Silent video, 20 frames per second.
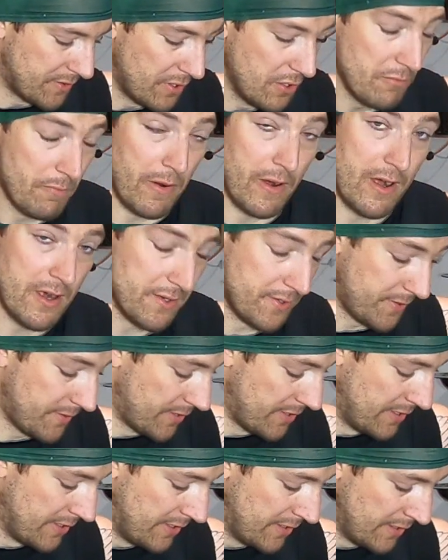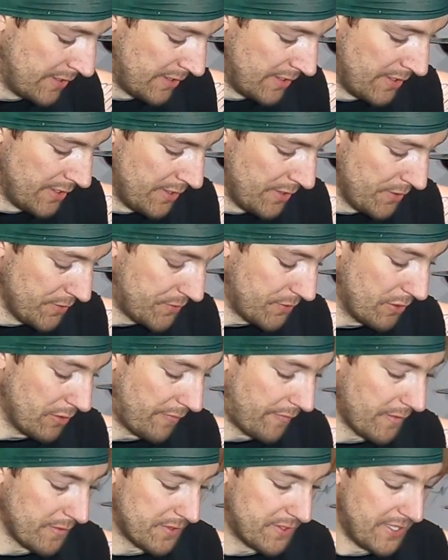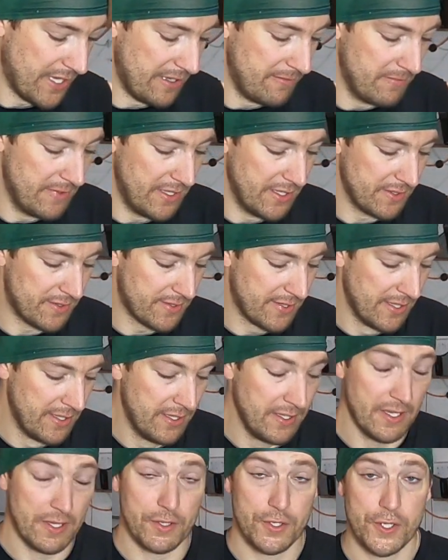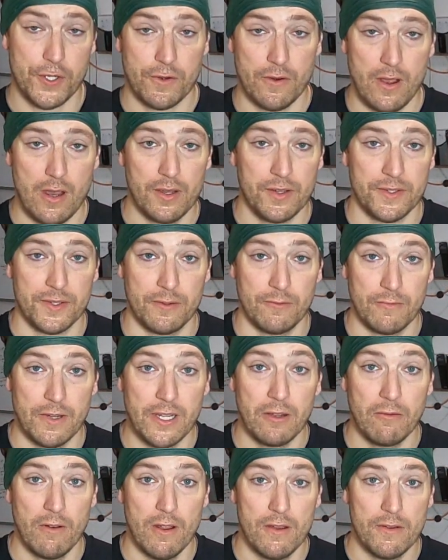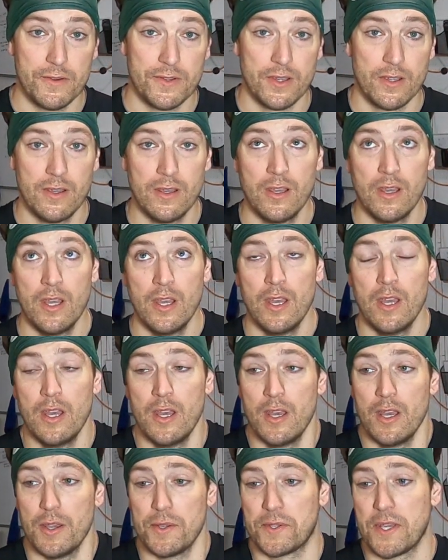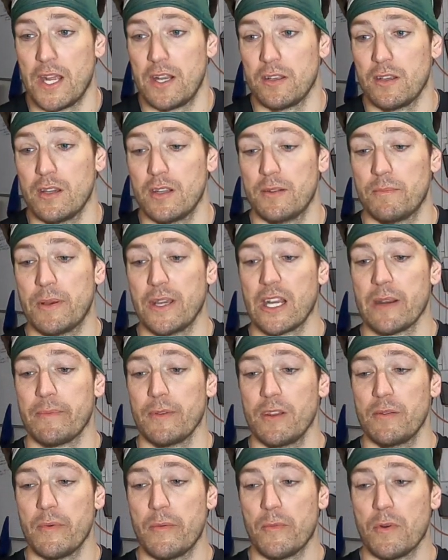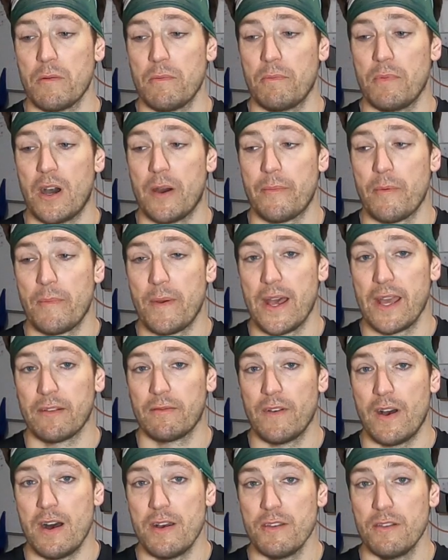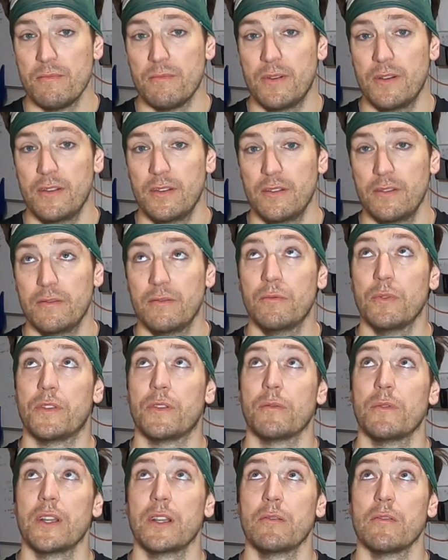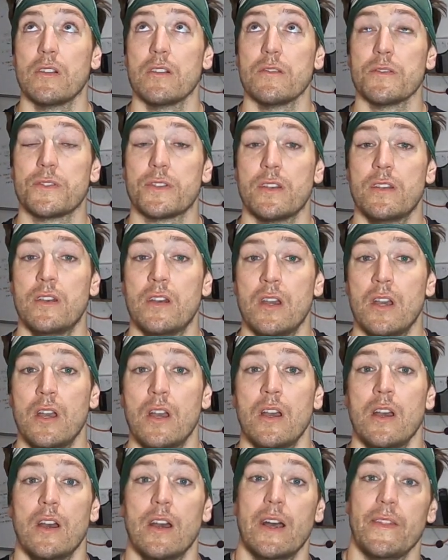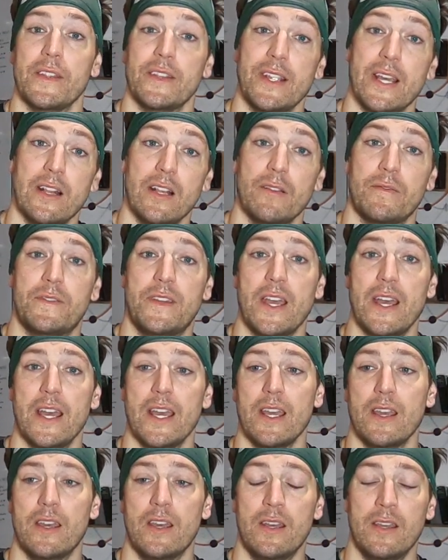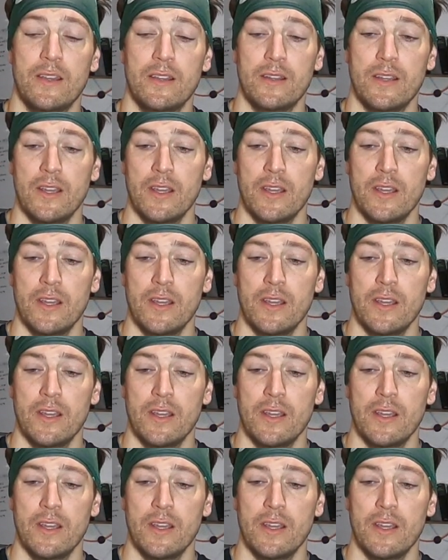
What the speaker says: in 2 parts. So the first 10 minutes is shrugs and ring rows. It's kind of good to pick up a little bit more upper back volume with the ring rows. On the deadlift day,